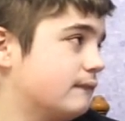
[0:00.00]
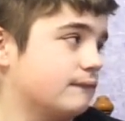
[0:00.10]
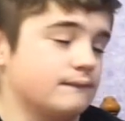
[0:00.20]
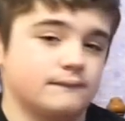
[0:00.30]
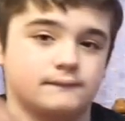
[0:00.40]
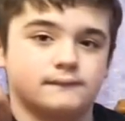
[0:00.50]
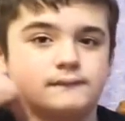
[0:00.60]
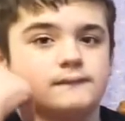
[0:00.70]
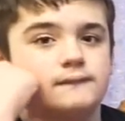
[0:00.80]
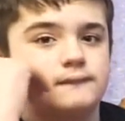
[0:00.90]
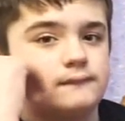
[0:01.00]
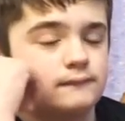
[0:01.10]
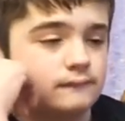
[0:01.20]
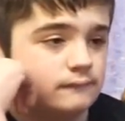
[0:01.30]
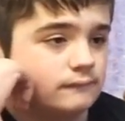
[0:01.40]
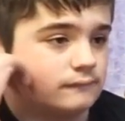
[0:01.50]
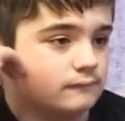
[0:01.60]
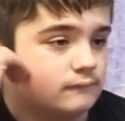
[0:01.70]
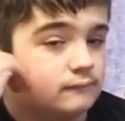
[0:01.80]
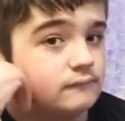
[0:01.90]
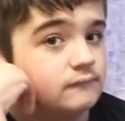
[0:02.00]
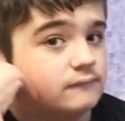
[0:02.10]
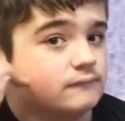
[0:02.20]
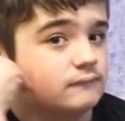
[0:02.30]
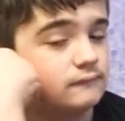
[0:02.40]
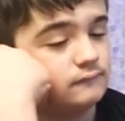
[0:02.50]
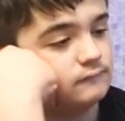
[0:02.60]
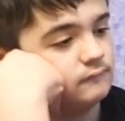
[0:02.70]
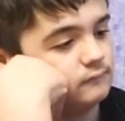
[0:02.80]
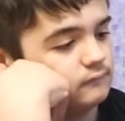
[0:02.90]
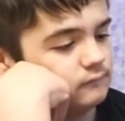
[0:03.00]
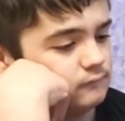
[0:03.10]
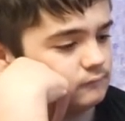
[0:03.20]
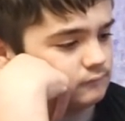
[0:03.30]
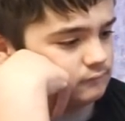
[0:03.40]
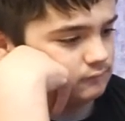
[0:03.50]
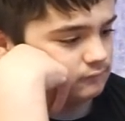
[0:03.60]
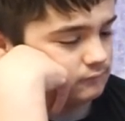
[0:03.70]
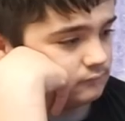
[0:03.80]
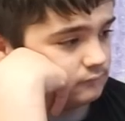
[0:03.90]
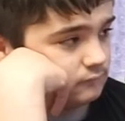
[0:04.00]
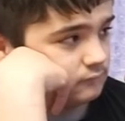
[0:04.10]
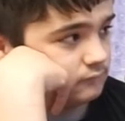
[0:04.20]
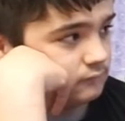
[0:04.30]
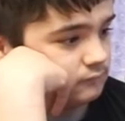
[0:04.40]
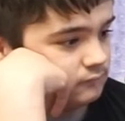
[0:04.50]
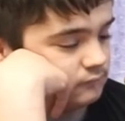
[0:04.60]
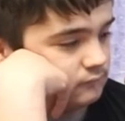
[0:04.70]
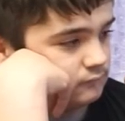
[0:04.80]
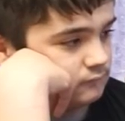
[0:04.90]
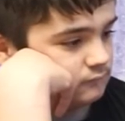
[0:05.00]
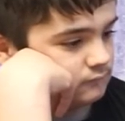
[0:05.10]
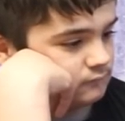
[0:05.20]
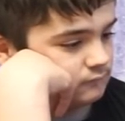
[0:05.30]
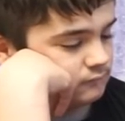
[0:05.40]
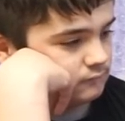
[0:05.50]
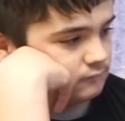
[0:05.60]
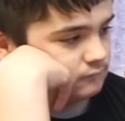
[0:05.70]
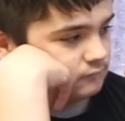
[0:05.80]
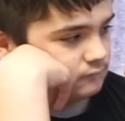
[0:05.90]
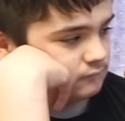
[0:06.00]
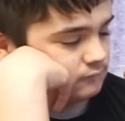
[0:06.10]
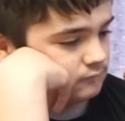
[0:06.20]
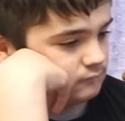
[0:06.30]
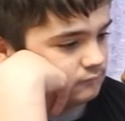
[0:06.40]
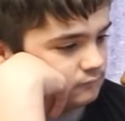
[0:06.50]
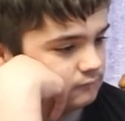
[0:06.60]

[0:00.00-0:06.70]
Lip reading: The person shown says nothing.